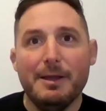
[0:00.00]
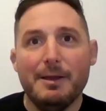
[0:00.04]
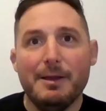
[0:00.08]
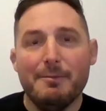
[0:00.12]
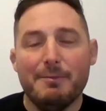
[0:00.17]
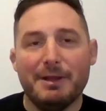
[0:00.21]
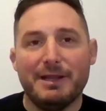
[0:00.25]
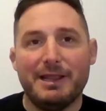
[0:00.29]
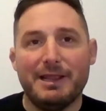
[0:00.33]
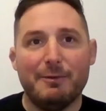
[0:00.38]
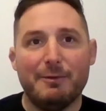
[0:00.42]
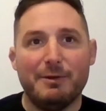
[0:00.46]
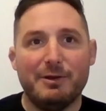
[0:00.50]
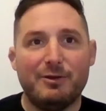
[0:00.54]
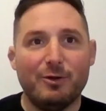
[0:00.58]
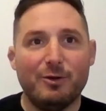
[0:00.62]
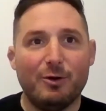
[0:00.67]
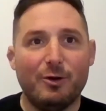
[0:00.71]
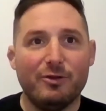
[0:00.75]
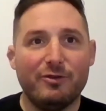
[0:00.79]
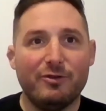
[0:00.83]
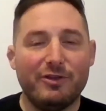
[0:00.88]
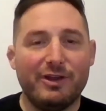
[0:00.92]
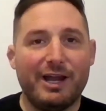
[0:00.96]
but there were
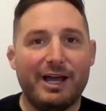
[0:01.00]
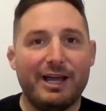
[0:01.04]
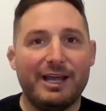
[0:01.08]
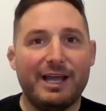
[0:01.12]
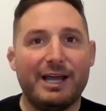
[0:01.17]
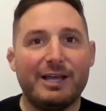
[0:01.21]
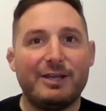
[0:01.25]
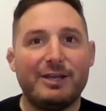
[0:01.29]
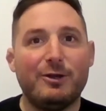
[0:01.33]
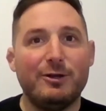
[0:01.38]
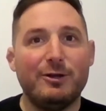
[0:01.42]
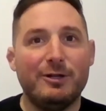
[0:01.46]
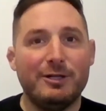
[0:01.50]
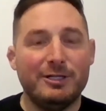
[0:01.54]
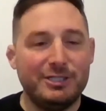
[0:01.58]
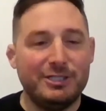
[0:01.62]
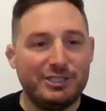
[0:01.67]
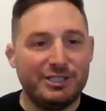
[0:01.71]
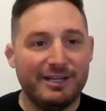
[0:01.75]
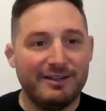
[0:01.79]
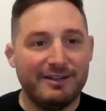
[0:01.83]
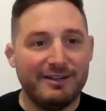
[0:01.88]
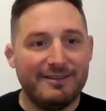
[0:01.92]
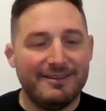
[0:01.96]
doors that I, I couldn't
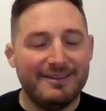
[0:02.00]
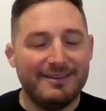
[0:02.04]
shut.